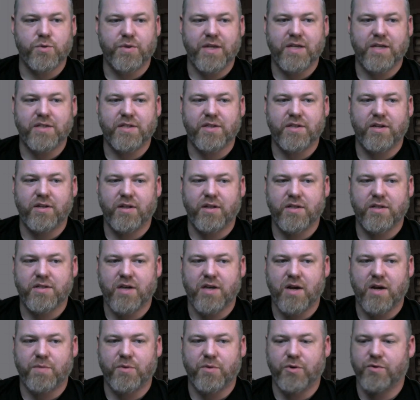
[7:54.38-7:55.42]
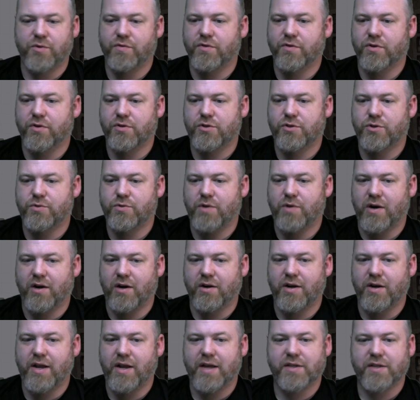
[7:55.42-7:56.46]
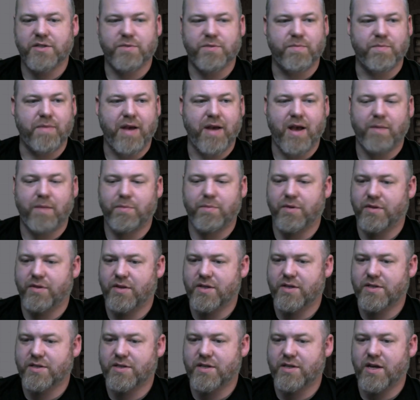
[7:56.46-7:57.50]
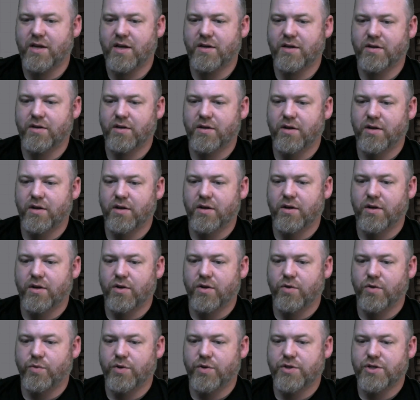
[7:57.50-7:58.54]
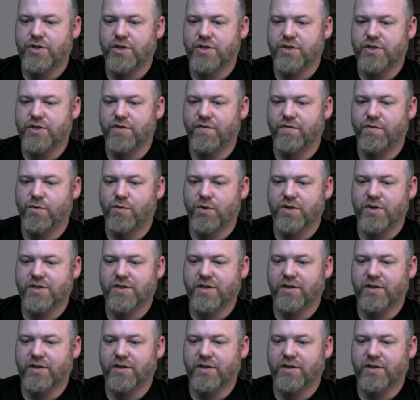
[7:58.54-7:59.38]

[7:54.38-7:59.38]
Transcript: with that said, let's hop over to our next map in this set, which is the Forest